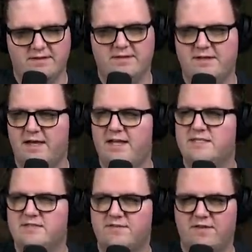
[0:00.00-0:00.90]
It's work.
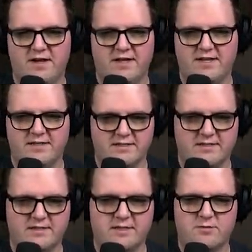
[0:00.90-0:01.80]
Fine.
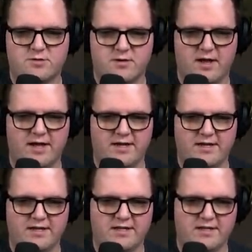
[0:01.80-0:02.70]
You tried. It's
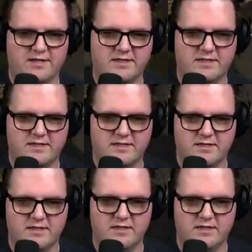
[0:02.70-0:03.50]
fine. It's fine.